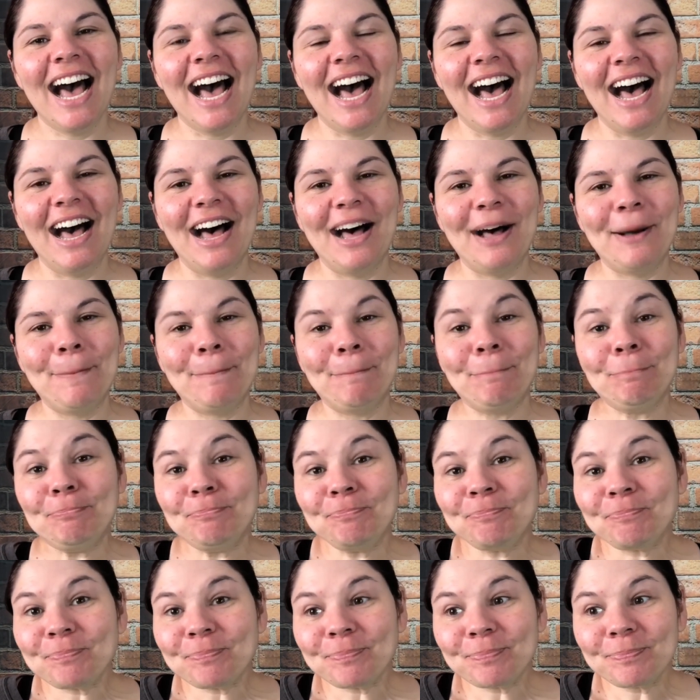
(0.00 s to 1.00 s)
Um,
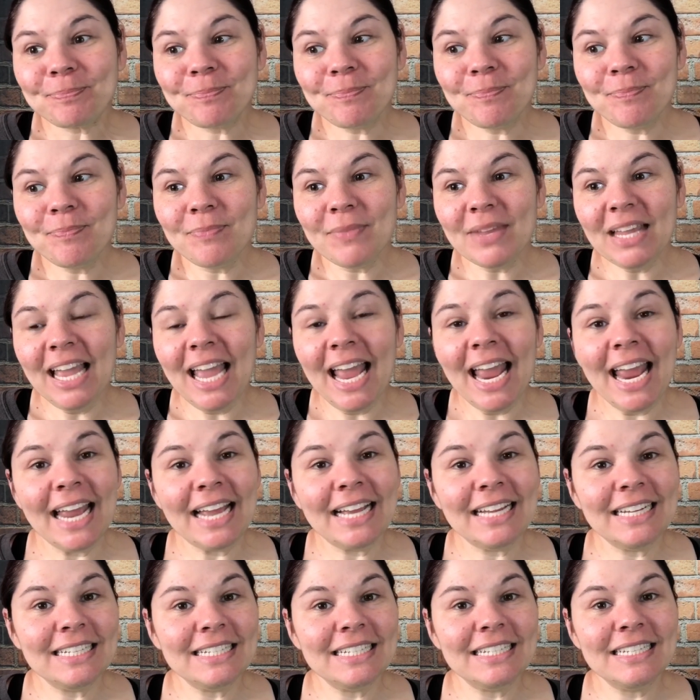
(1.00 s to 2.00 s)

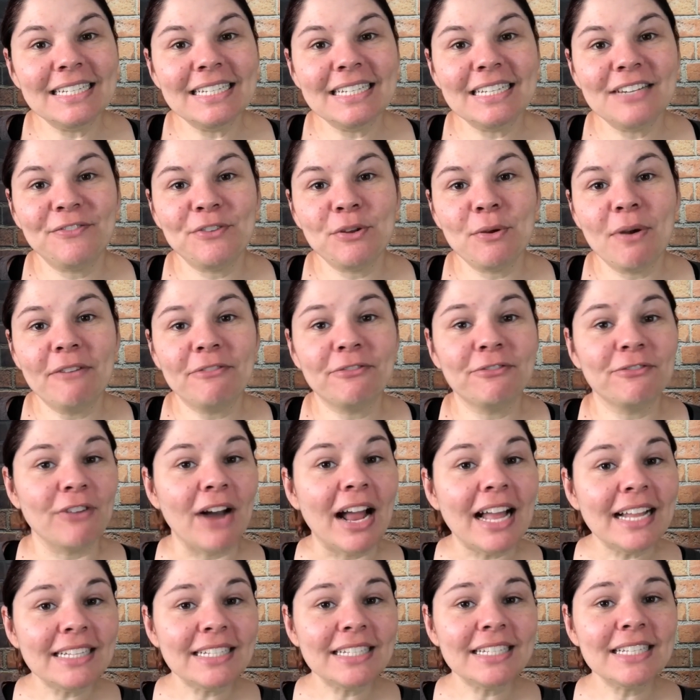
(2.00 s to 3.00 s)
and if you have
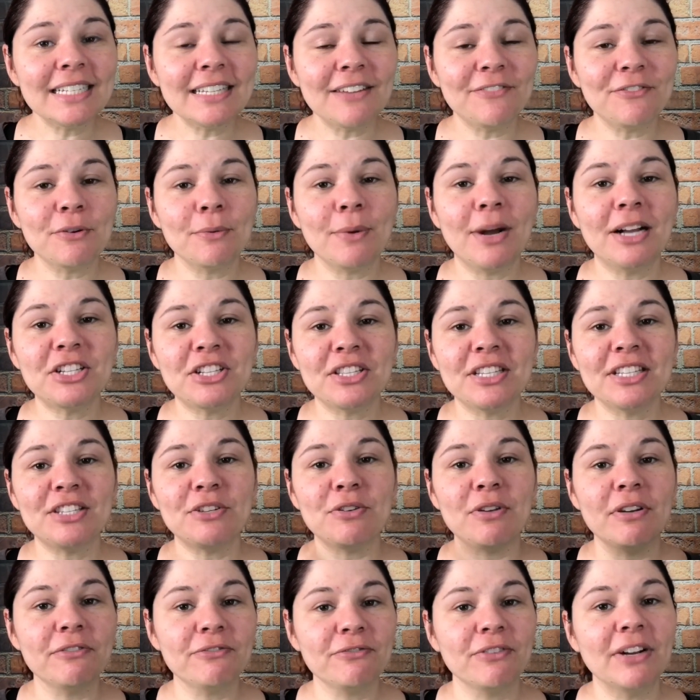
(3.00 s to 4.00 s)
friends, if you're watching this
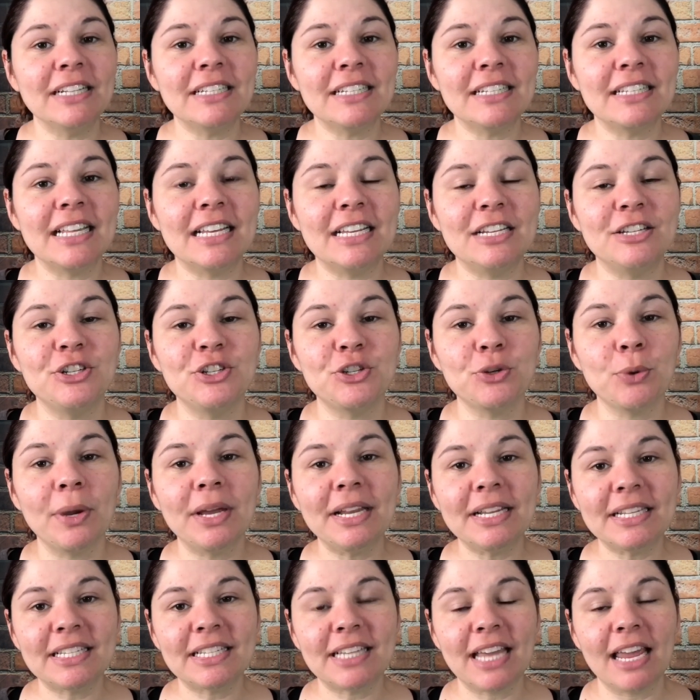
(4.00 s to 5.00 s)
and you have friends that
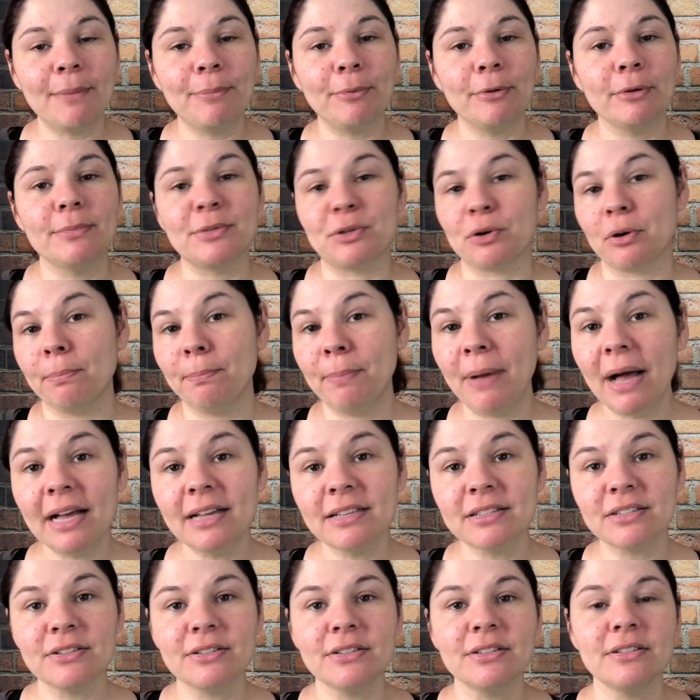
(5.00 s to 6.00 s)
enjoy escape rooms or
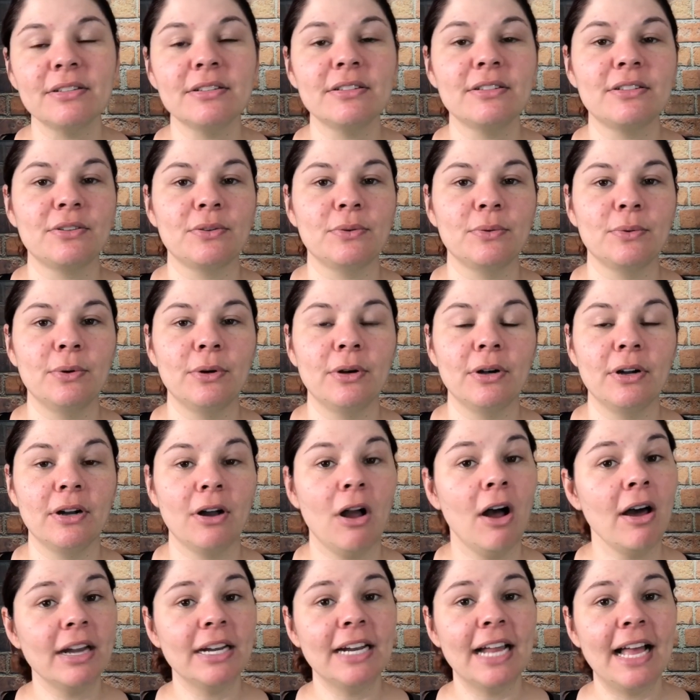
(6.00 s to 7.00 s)
puzzles or
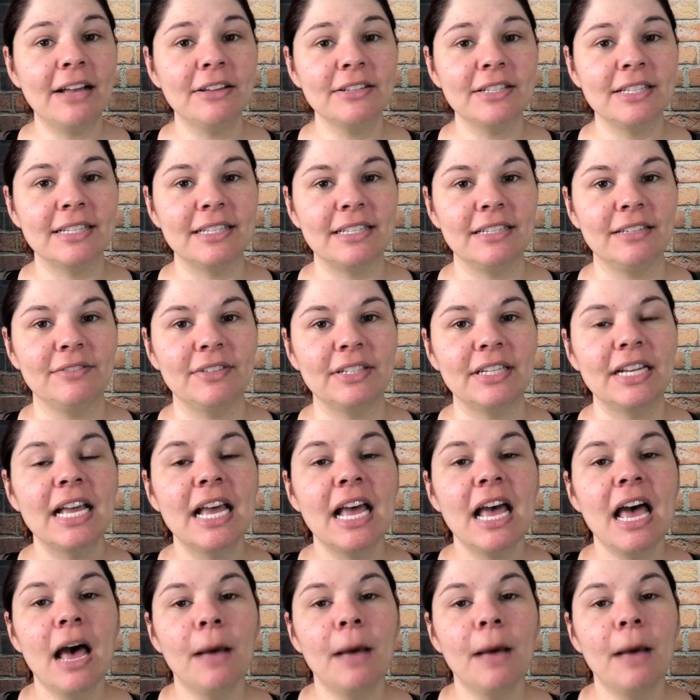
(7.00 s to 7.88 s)
haunted houses even,